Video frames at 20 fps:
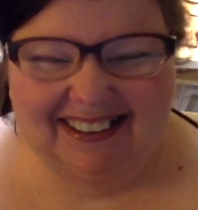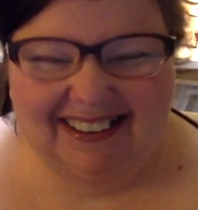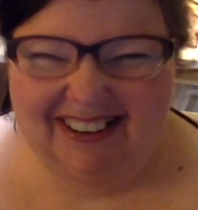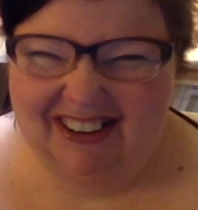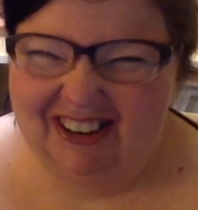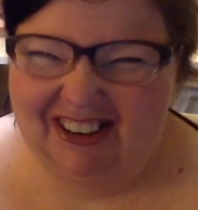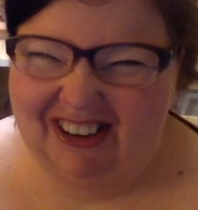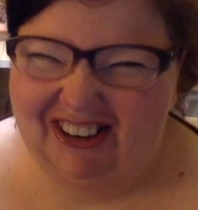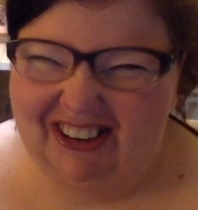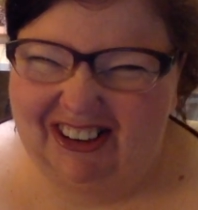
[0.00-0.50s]

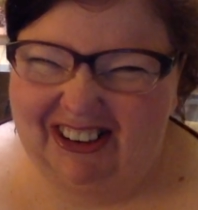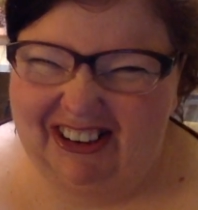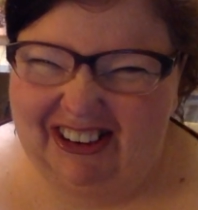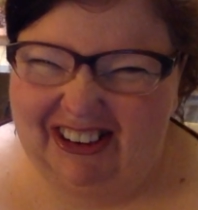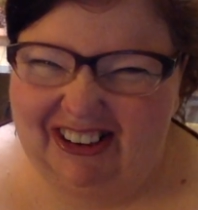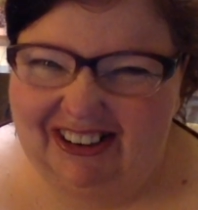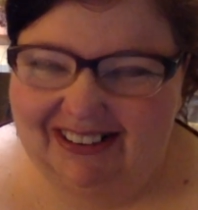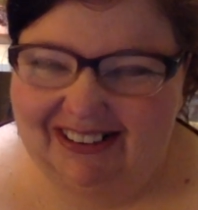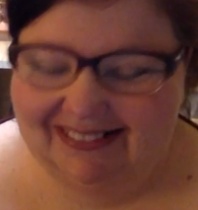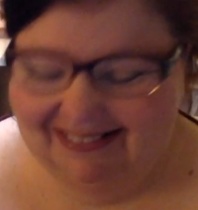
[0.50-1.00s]

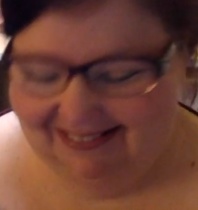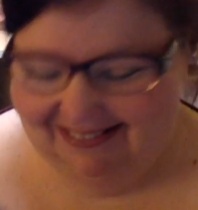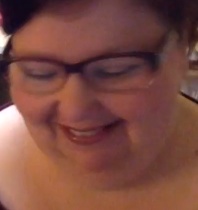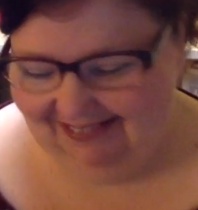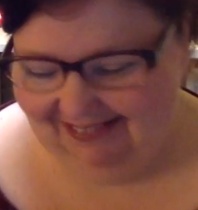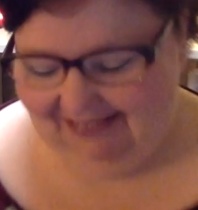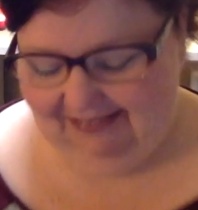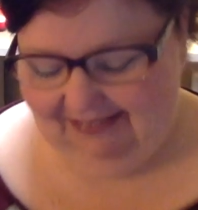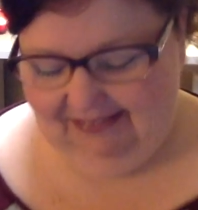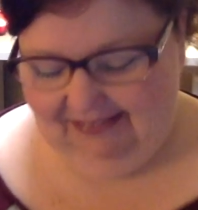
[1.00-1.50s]
Oh,
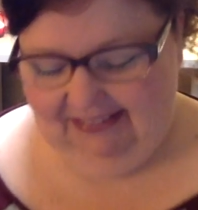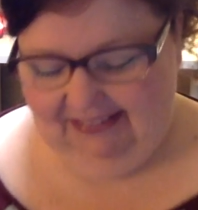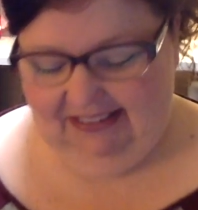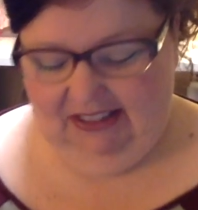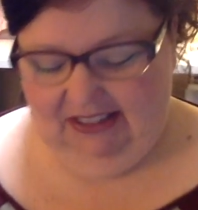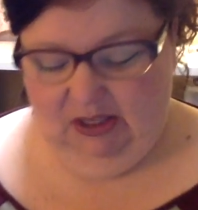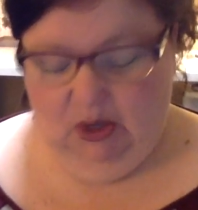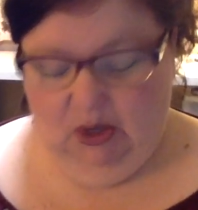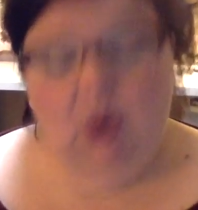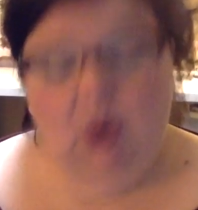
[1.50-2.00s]

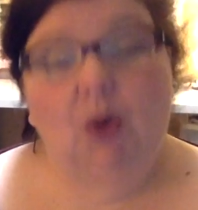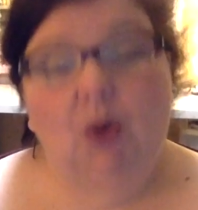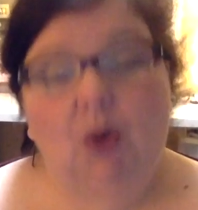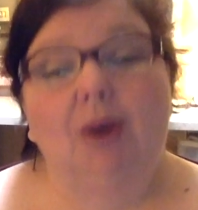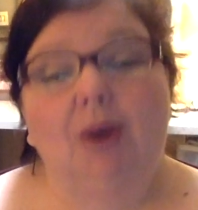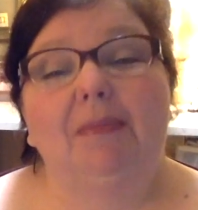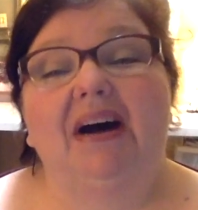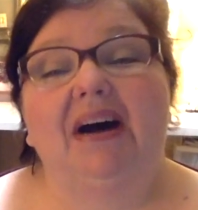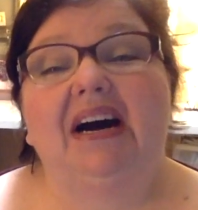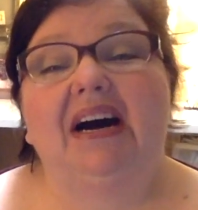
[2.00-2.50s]
Well,
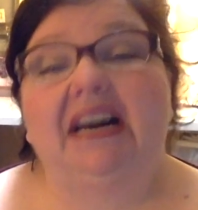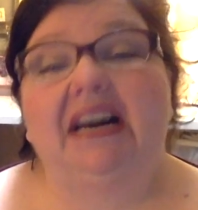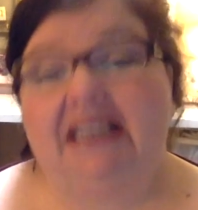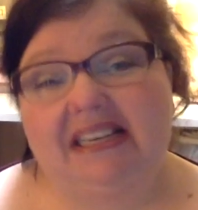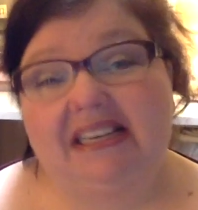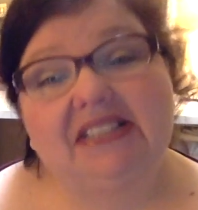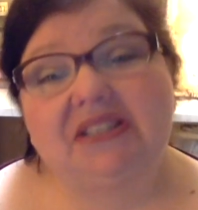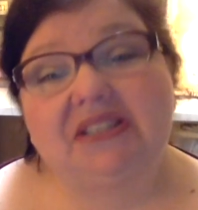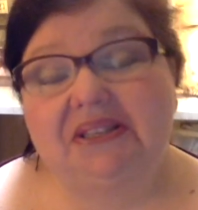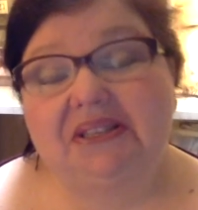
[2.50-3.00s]
my honey
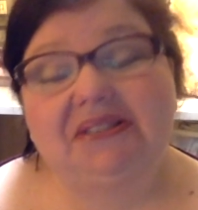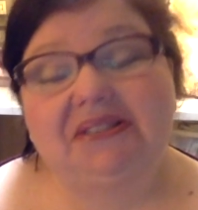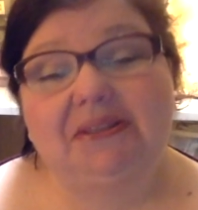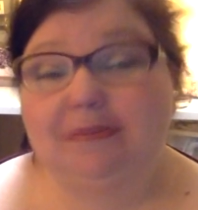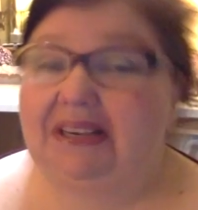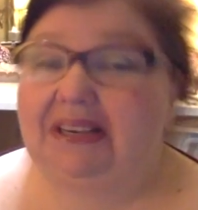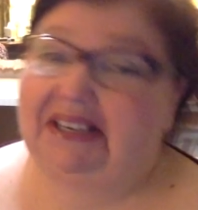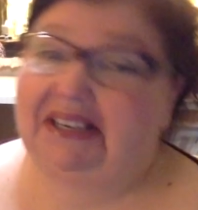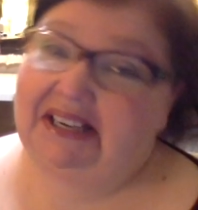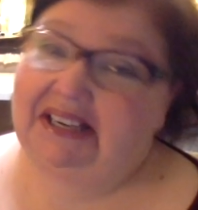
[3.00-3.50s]
is good to
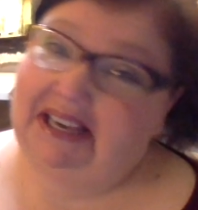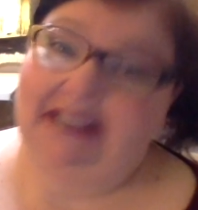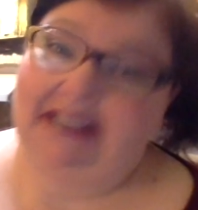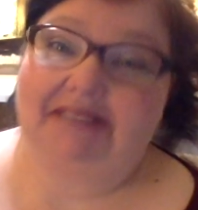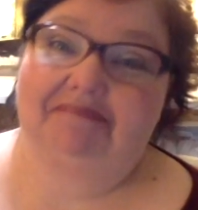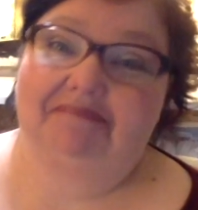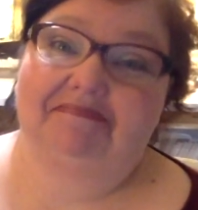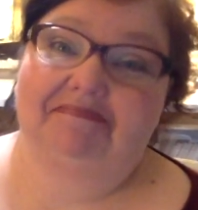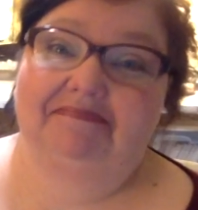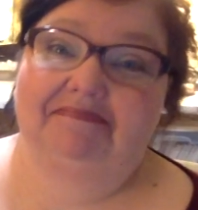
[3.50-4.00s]
me again.
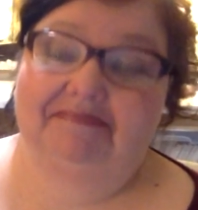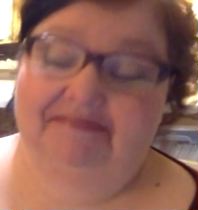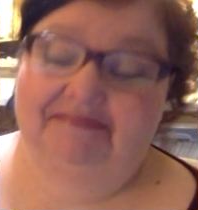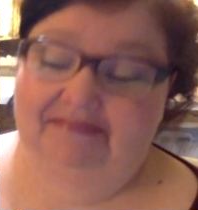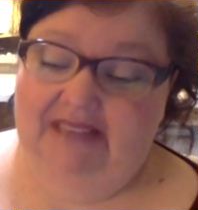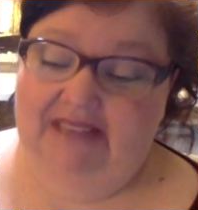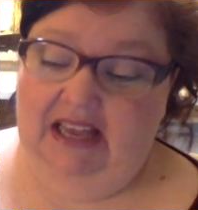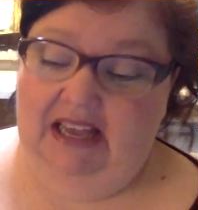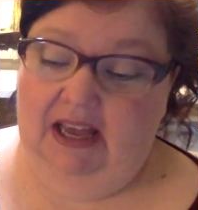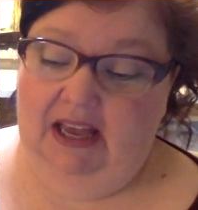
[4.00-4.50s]

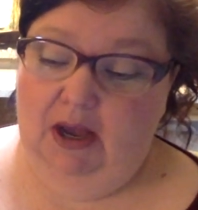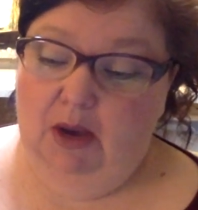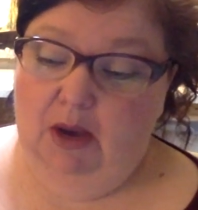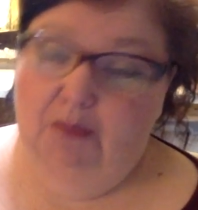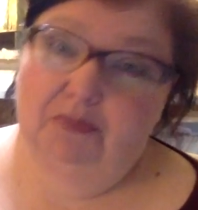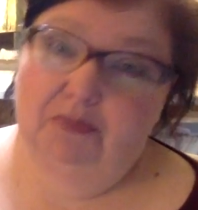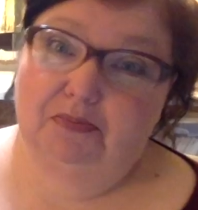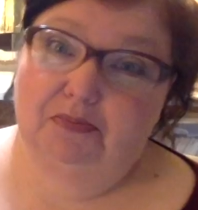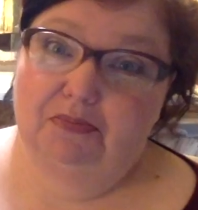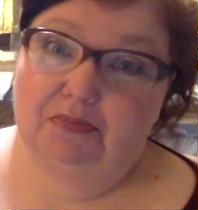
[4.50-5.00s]

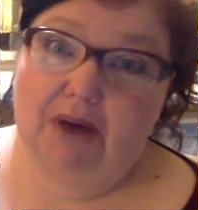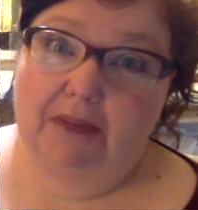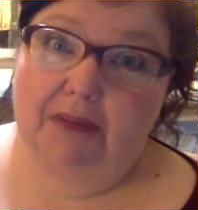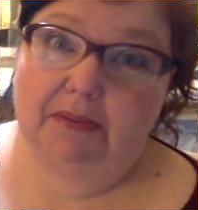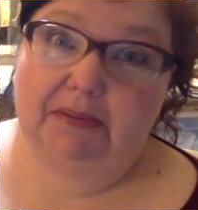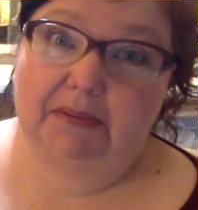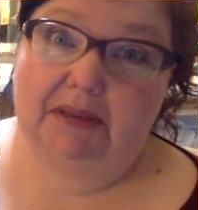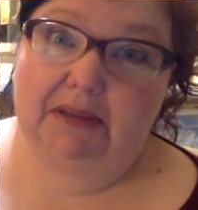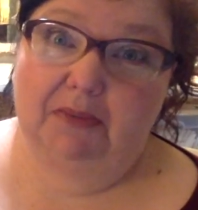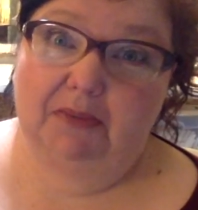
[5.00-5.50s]

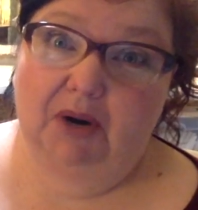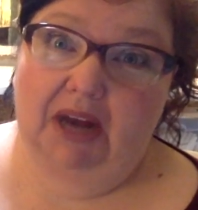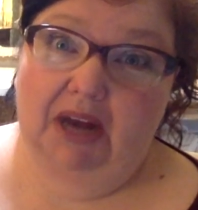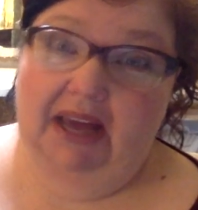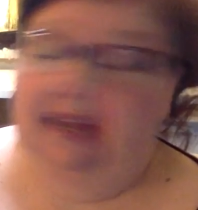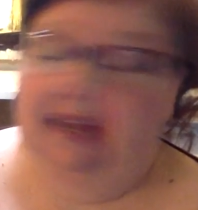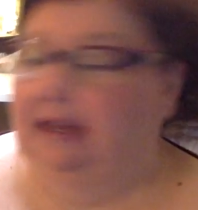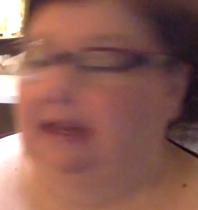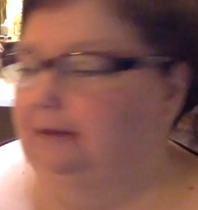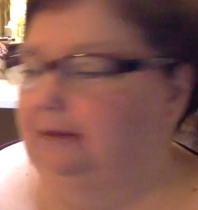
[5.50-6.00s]
Probably more
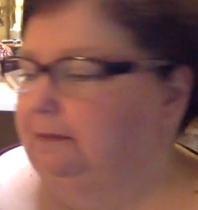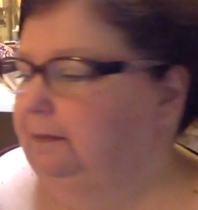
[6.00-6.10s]
like it.